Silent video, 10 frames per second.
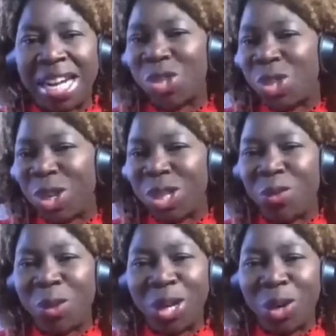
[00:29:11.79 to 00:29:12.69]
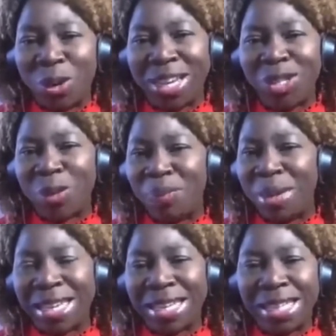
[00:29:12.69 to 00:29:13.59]
And certainly we're looking to
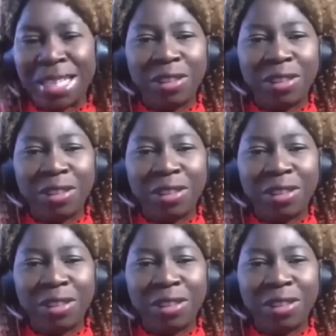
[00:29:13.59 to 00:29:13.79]
making this